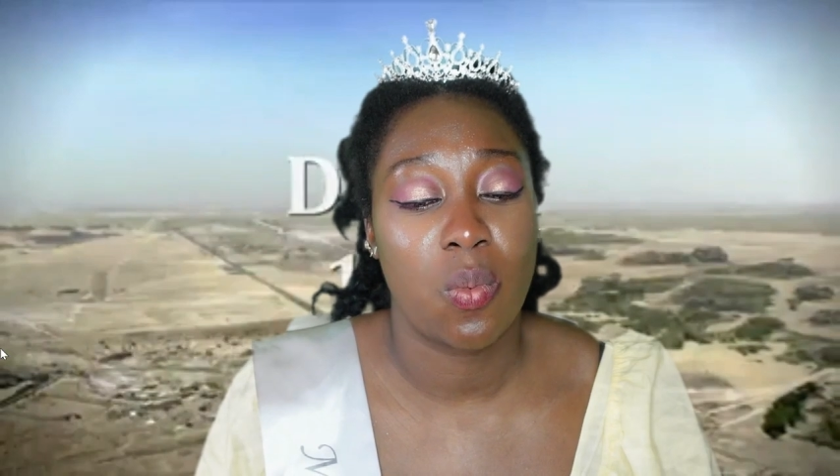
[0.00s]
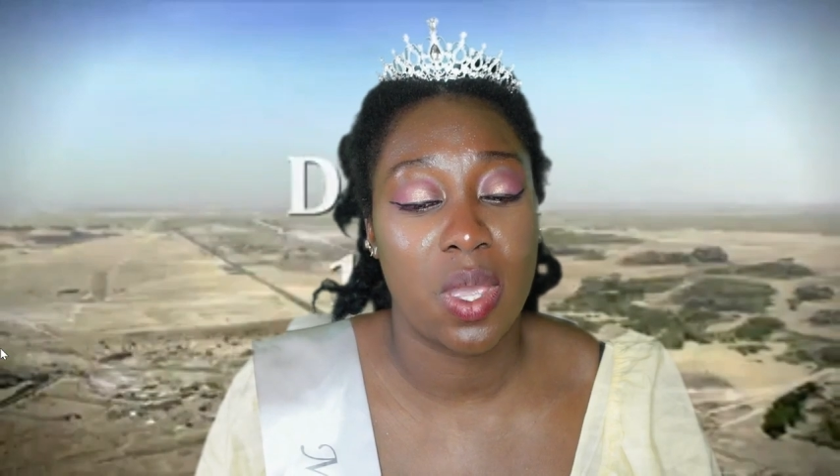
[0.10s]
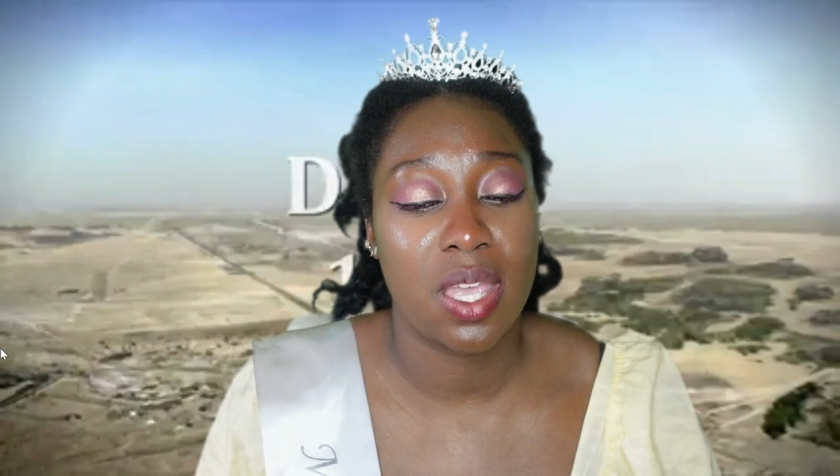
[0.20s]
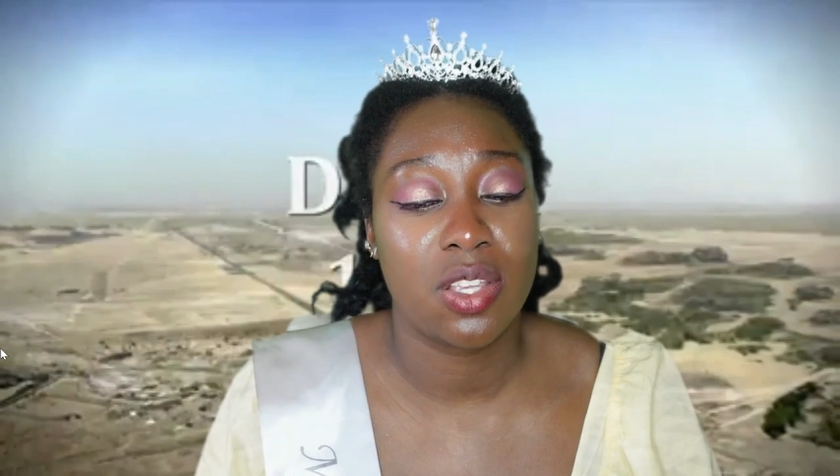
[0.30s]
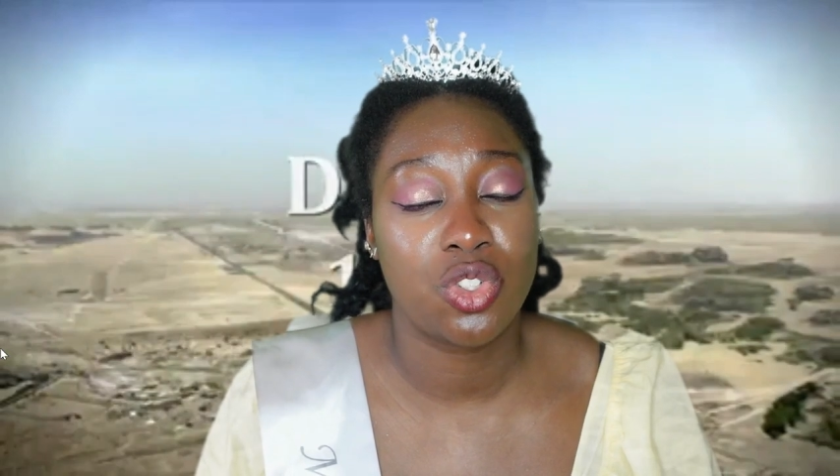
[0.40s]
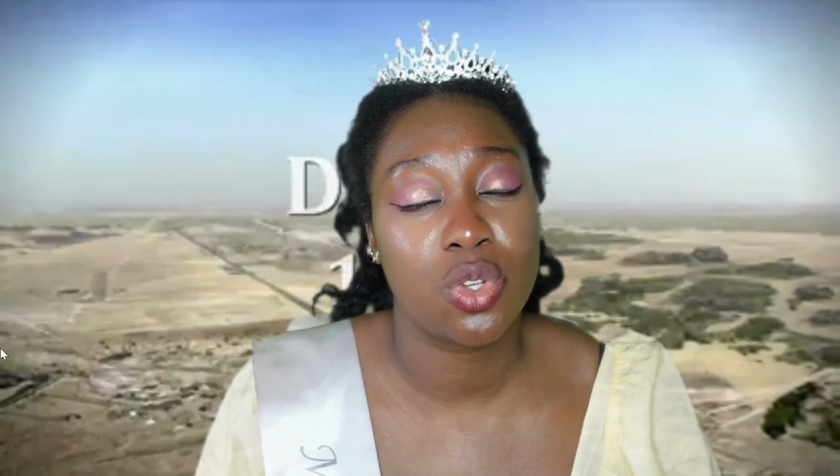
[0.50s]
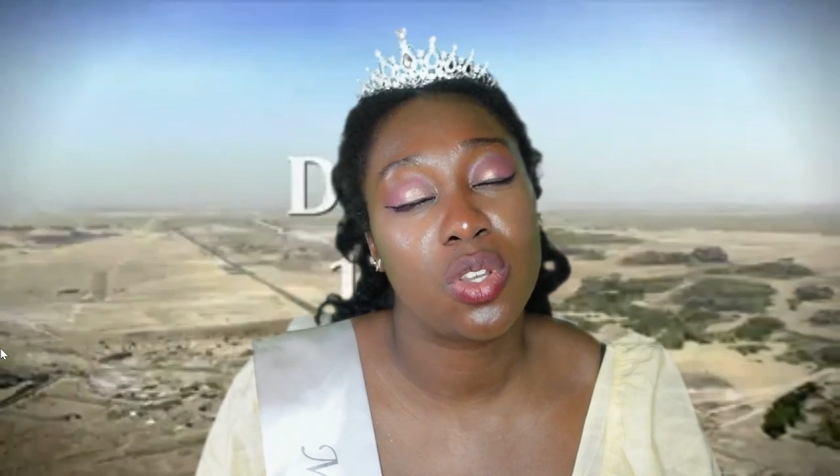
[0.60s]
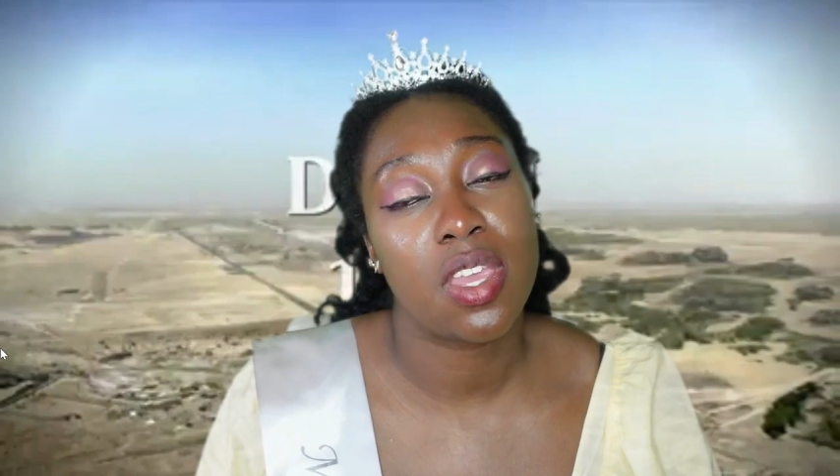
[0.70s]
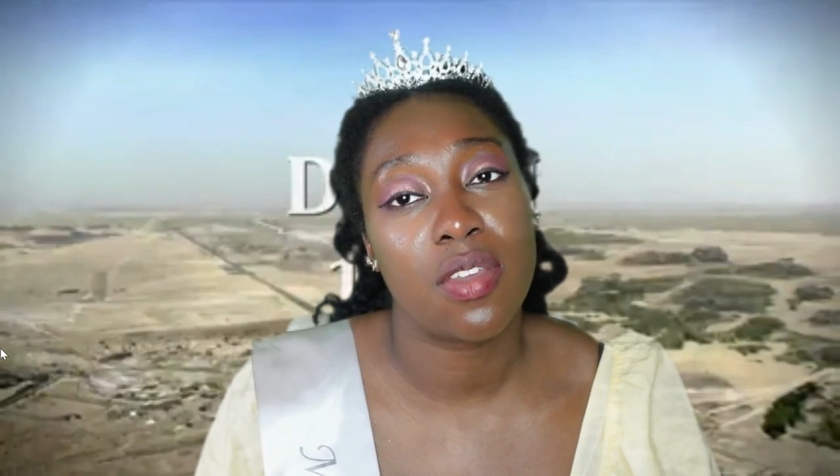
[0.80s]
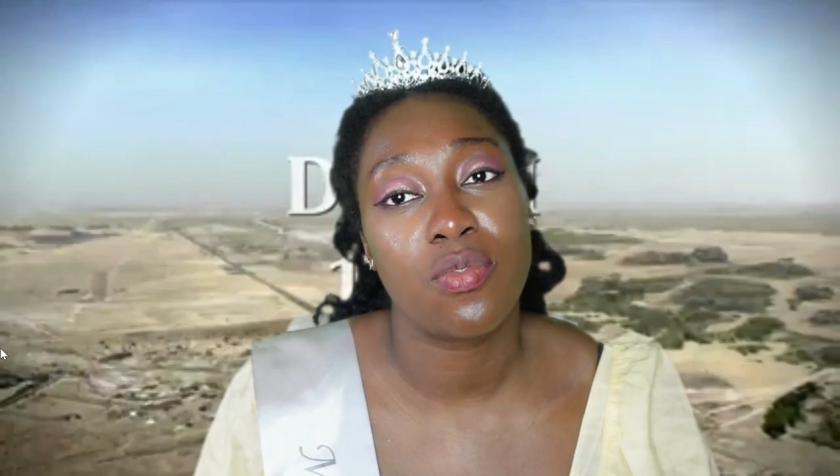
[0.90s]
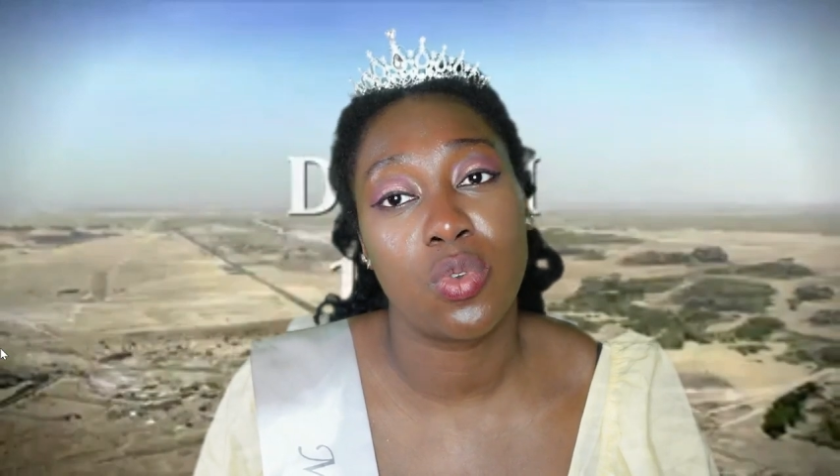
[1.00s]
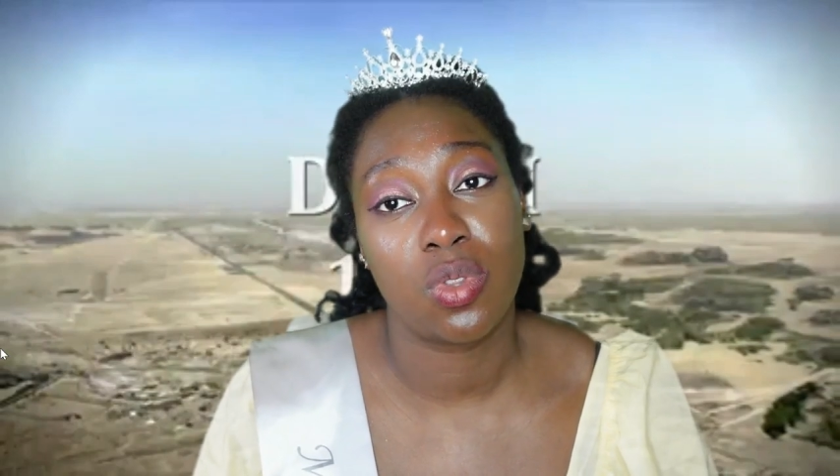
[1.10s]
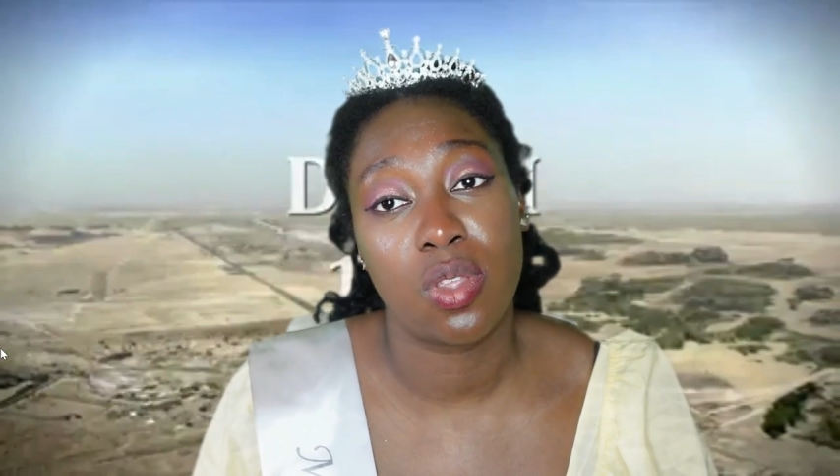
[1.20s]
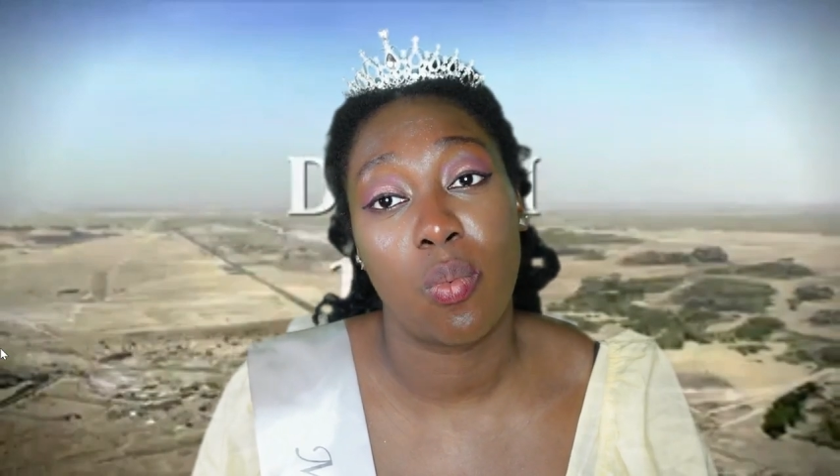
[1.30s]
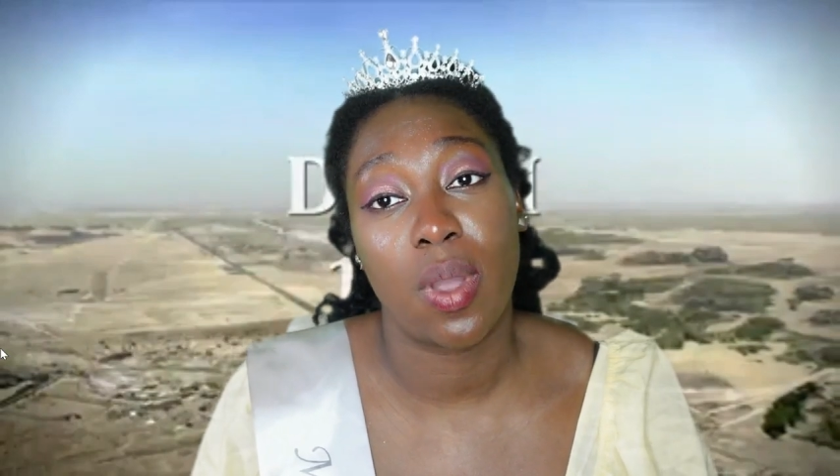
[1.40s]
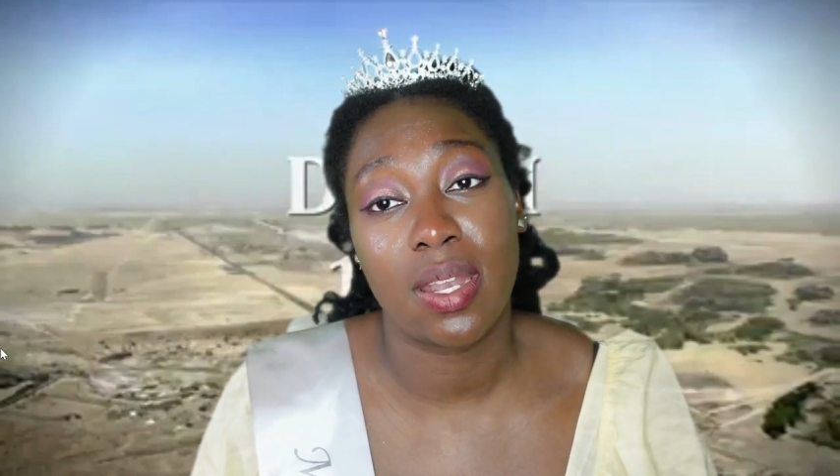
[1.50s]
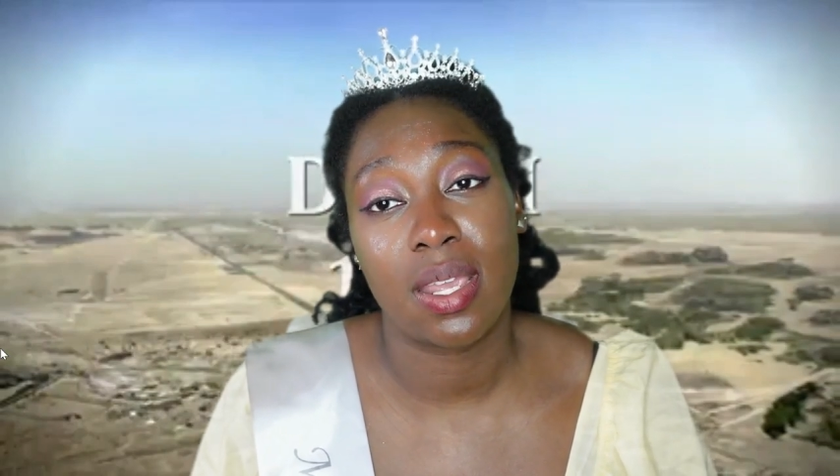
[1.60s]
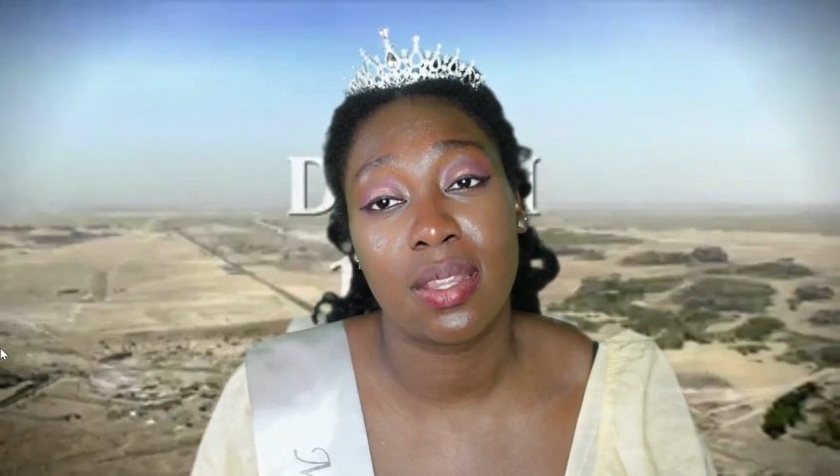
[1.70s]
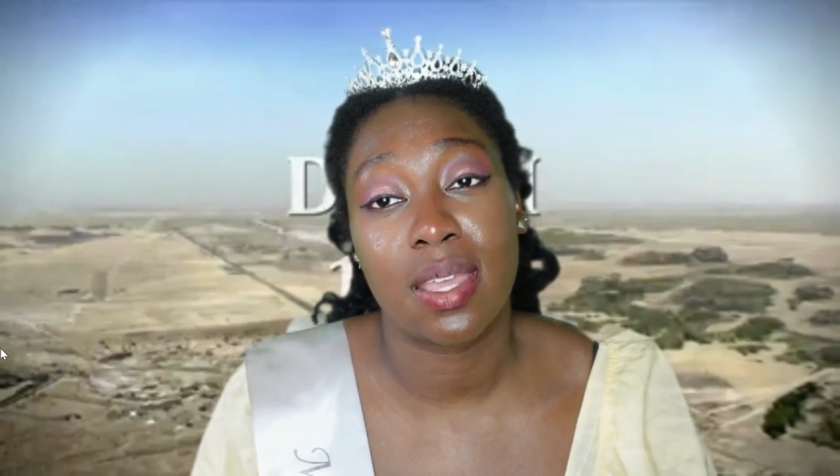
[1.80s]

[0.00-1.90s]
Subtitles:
we should give you the wedding